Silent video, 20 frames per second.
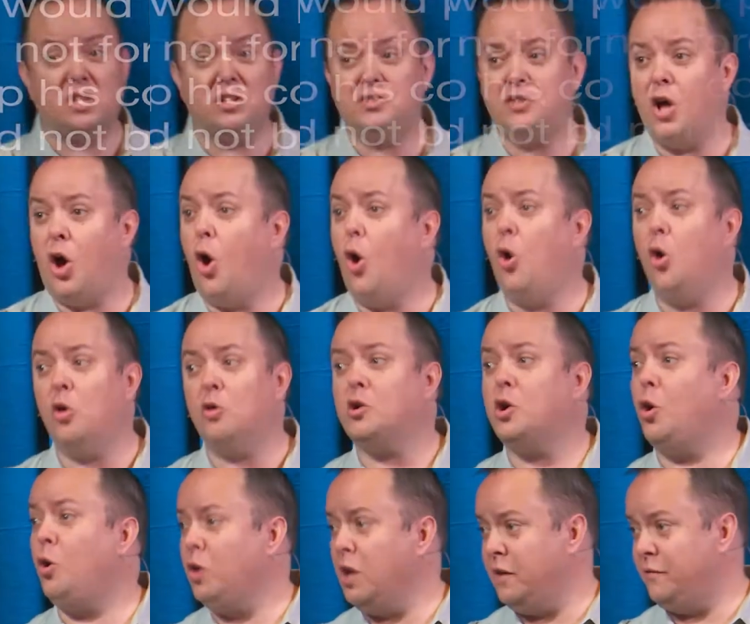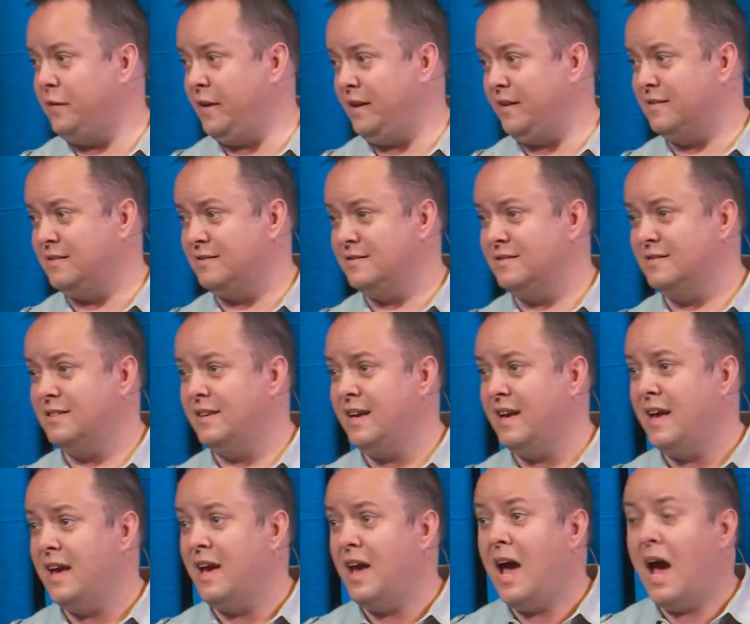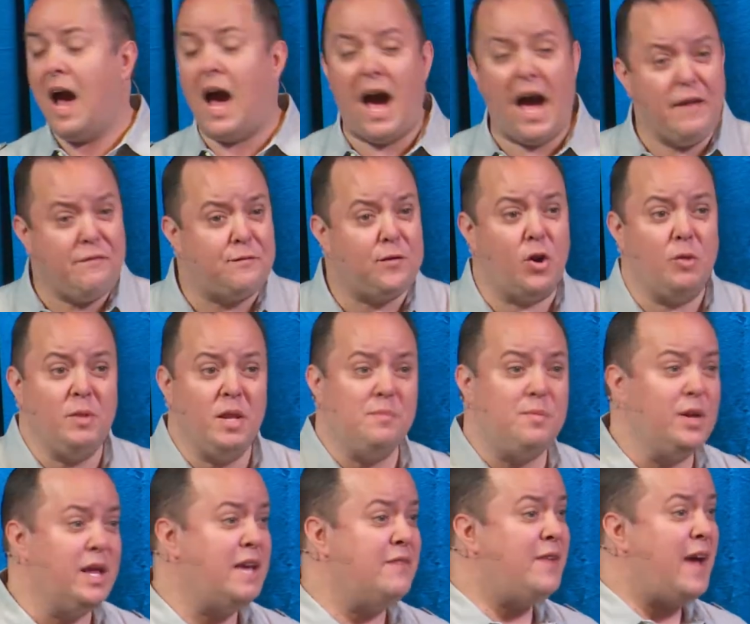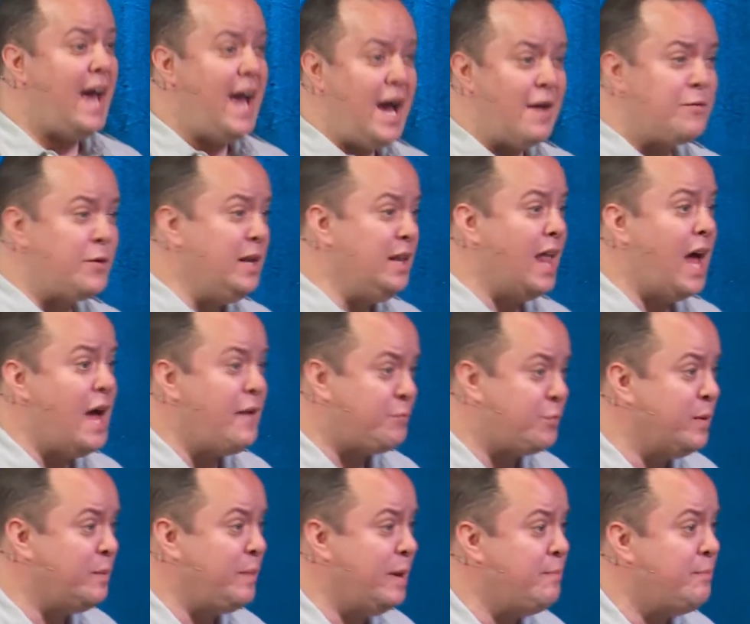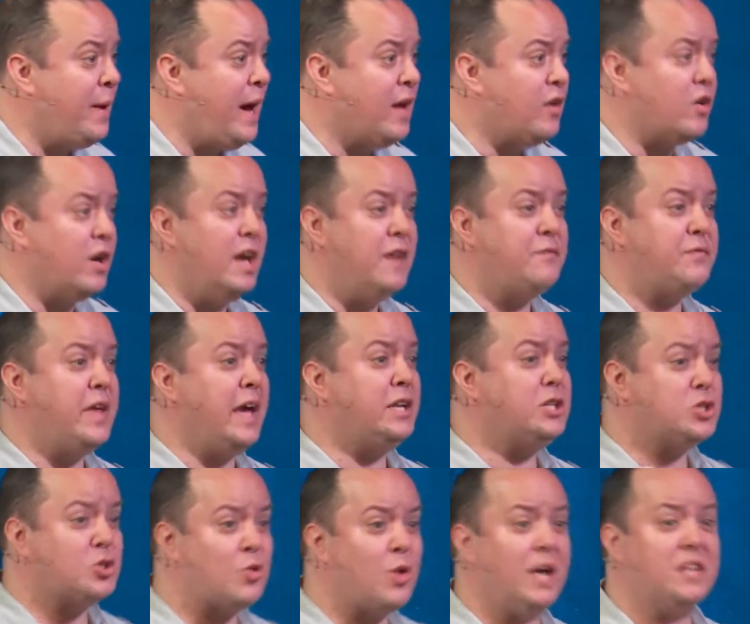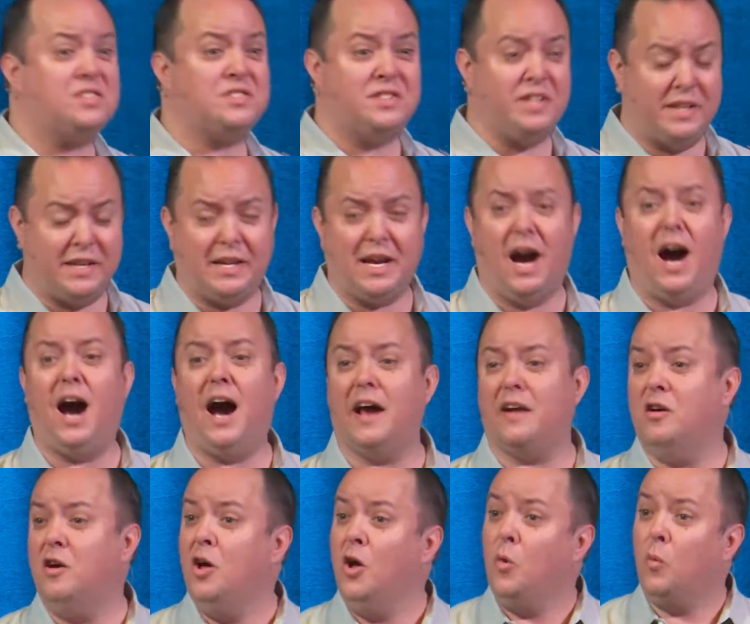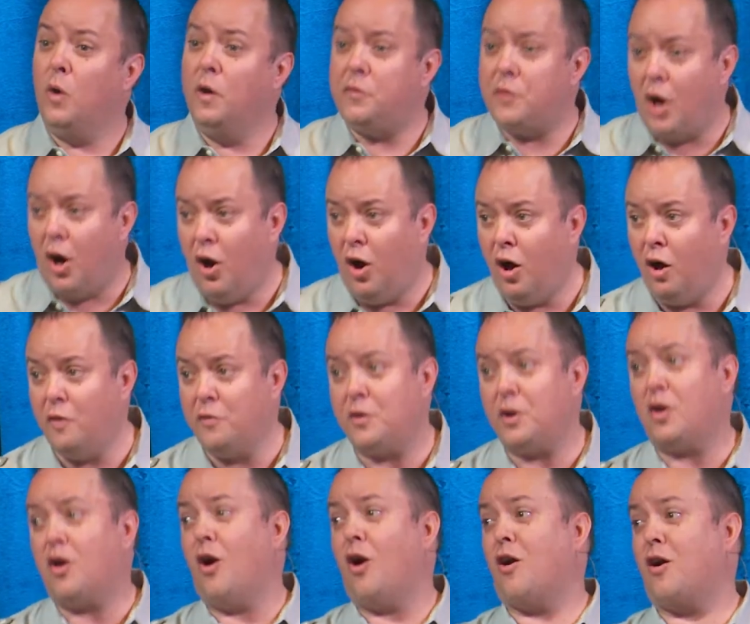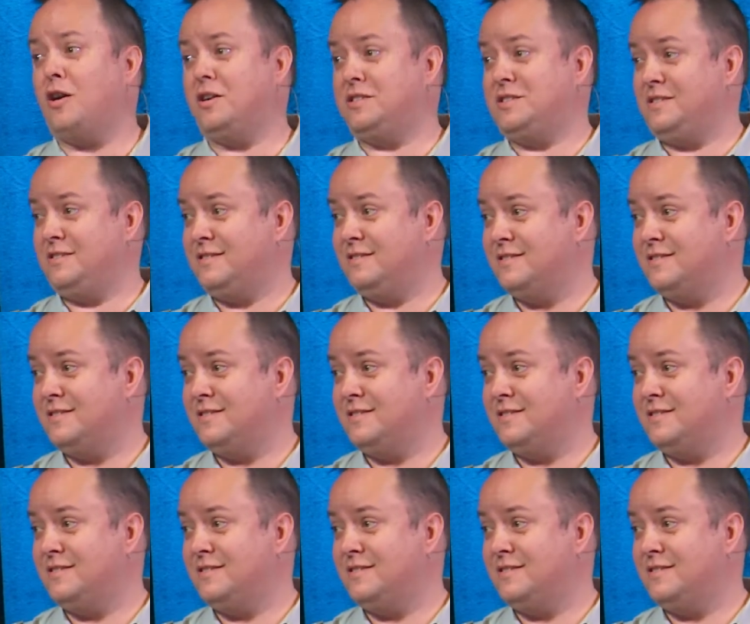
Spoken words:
is the whole goal of it. I firmly believe every life would be better if they trusted God with all their heart.